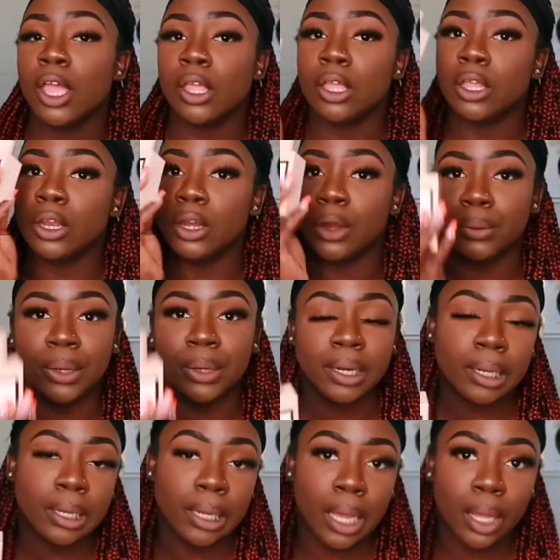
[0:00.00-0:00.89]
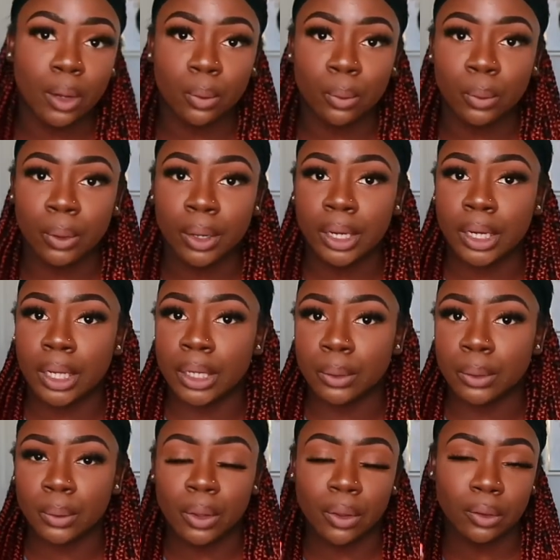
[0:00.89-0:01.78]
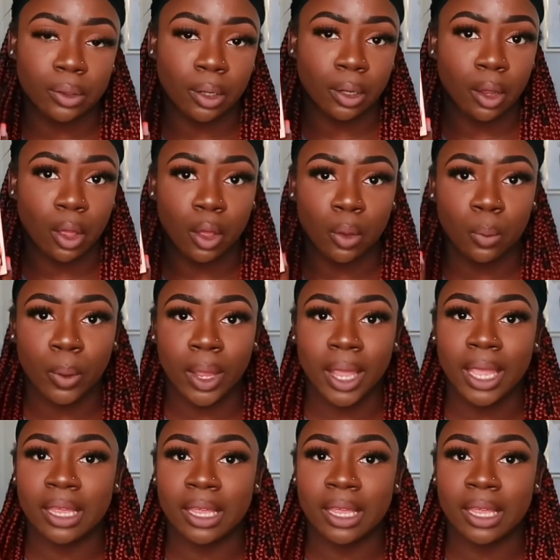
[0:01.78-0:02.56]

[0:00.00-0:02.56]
You don't need a lot on. A little goes a long way.